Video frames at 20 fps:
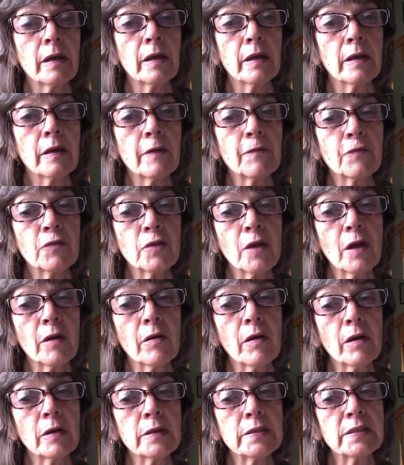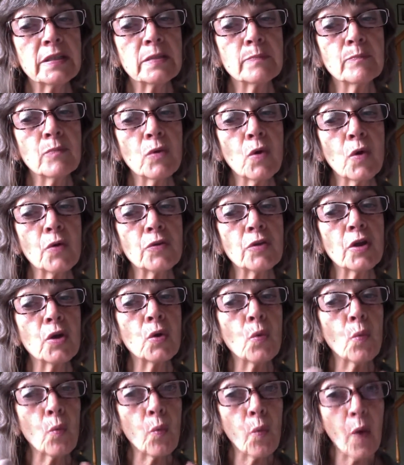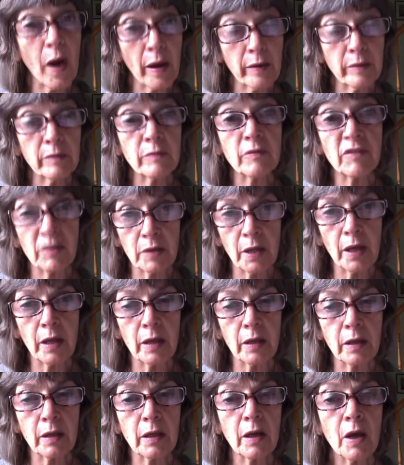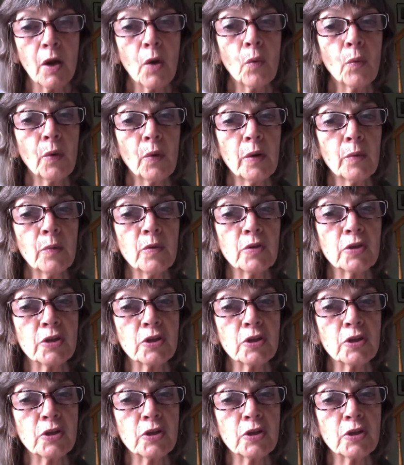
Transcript: If there is more than one thing, we would